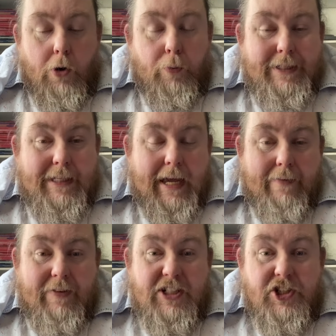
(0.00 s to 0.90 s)
we did
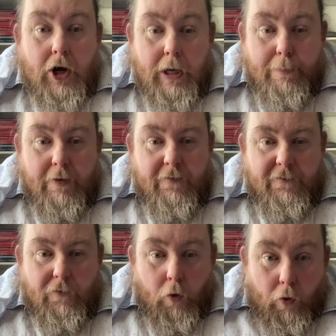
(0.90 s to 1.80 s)
have a type of
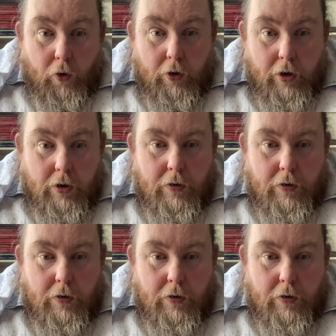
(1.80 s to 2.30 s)
fork,